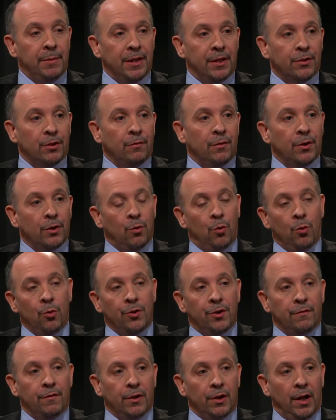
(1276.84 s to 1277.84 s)
because over the
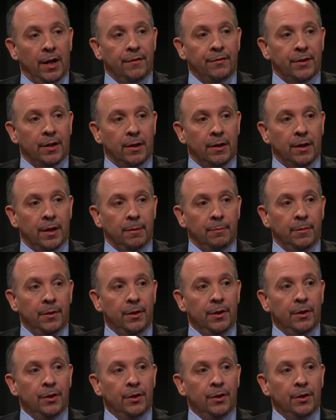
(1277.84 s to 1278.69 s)
course of a lifetime,